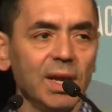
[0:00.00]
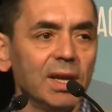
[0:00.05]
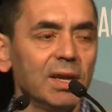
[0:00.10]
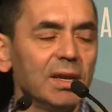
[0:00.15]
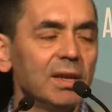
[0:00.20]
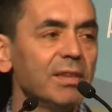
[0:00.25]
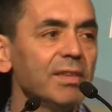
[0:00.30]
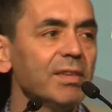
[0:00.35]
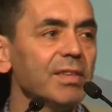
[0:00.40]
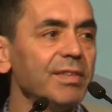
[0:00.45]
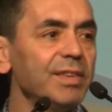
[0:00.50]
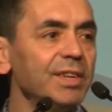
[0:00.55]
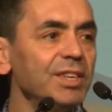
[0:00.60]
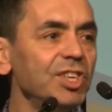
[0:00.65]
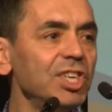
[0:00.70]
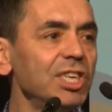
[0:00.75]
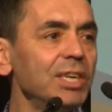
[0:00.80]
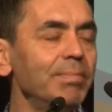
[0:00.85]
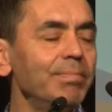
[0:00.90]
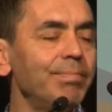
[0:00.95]
This is the
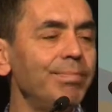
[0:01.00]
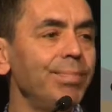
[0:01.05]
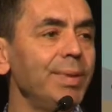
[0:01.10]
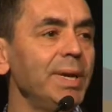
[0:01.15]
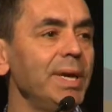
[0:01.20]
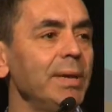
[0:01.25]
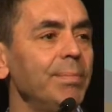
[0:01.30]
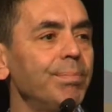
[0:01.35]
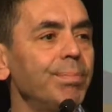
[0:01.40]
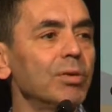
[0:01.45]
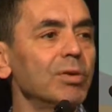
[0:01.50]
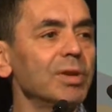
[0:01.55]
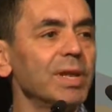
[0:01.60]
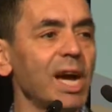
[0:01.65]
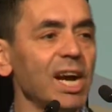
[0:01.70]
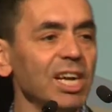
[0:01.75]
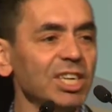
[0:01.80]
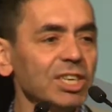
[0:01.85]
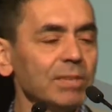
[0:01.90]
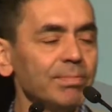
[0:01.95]
GMP
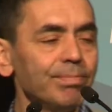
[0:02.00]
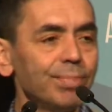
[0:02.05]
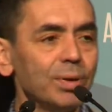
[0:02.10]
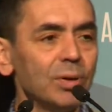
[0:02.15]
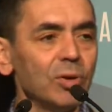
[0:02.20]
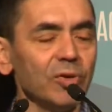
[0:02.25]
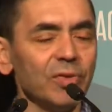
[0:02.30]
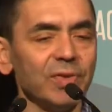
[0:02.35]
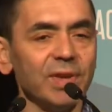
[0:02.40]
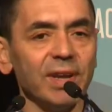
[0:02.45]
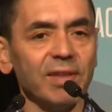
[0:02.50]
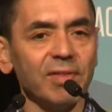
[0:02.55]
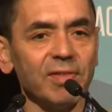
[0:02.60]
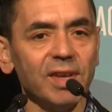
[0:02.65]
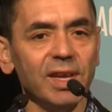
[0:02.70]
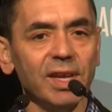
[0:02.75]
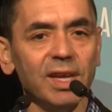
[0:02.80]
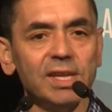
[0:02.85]
production process.